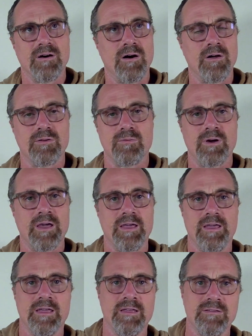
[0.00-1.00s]
all the way
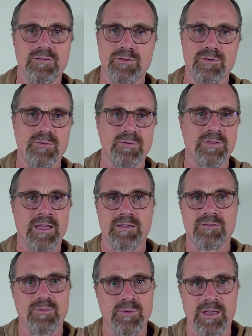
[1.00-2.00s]
into
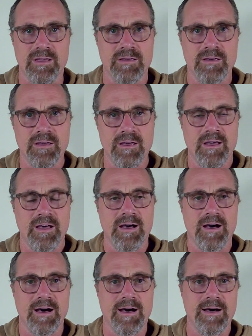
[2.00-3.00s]
next week.
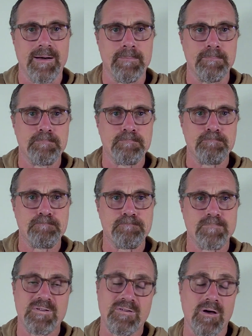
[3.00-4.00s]

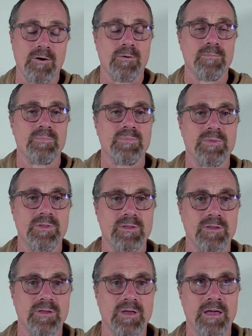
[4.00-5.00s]
So
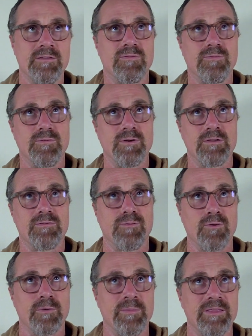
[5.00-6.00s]
it's
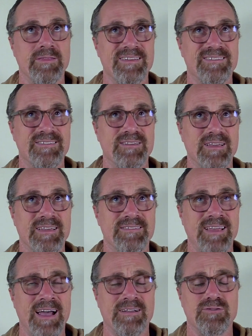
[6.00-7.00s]
forming this
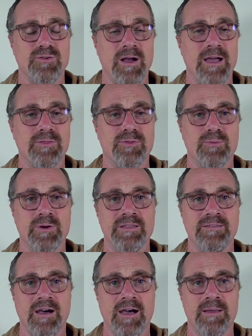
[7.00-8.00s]
exact trine 3
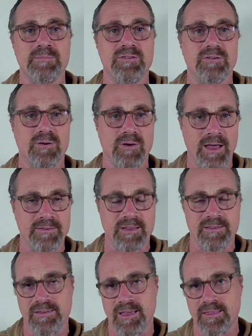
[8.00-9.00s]
times. So as
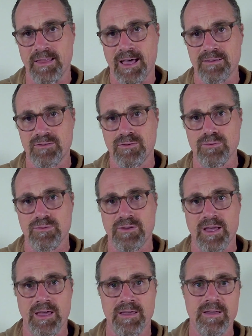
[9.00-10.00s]
I said, last
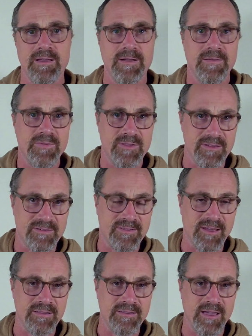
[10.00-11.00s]
Tuesday, this
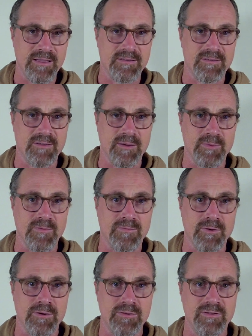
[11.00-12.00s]
Sunday, December
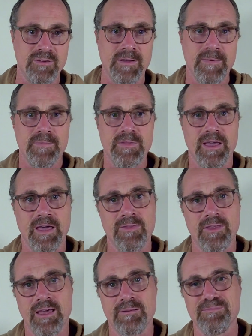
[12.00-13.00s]
1st,
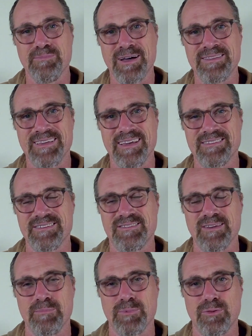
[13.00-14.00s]
and then Monday,
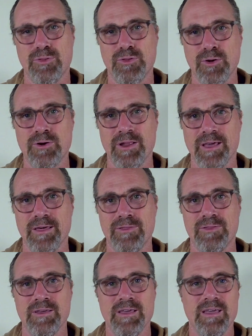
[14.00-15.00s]
December
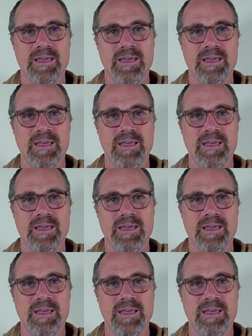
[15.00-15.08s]
30th,